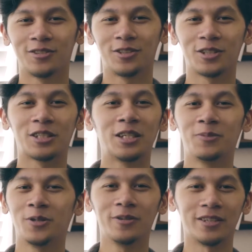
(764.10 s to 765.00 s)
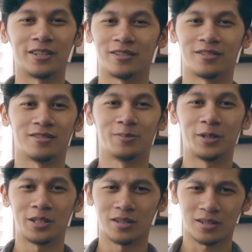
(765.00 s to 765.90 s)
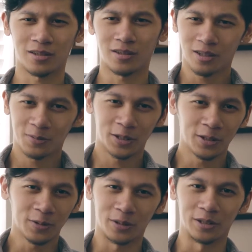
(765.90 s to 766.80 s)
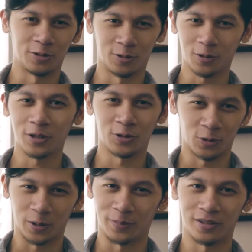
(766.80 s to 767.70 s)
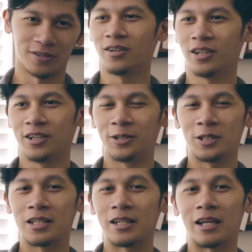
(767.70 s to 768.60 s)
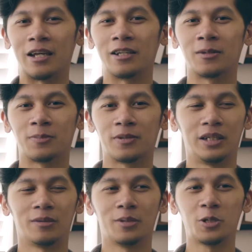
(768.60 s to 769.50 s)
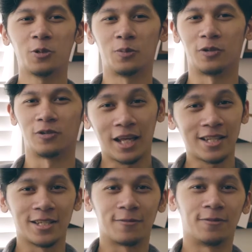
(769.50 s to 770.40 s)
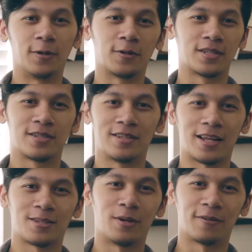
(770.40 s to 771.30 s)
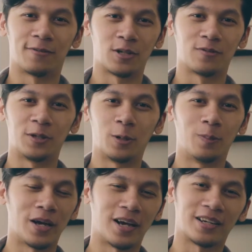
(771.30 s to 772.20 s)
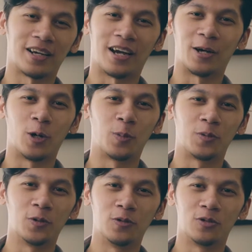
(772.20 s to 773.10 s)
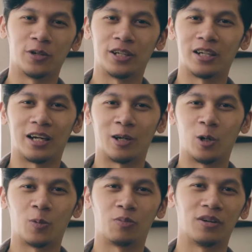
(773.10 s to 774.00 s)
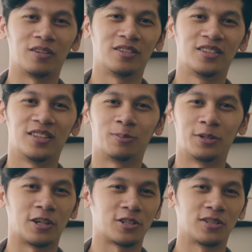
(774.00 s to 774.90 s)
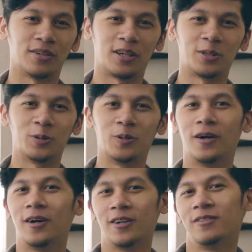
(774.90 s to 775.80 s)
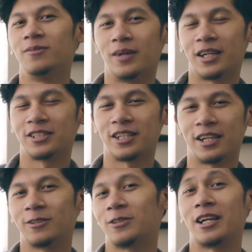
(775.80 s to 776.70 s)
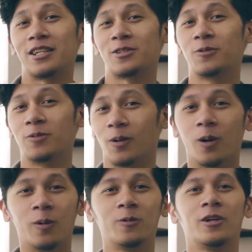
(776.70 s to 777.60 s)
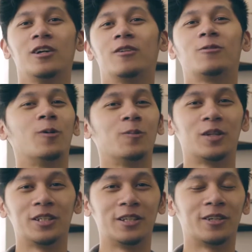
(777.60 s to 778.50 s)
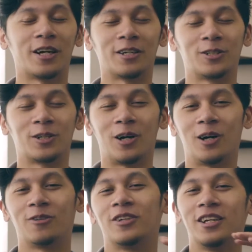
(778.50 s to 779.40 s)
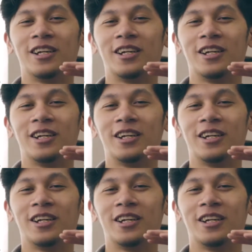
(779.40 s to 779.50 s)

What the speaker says: just keep doing it, because it's all up to you and in your enjoyment, or you're just gonna end up being miserable. But that's it, folks. That's my first video back. I hope you enjoyed it. I hope the production value of my channel has grown from the year I took off.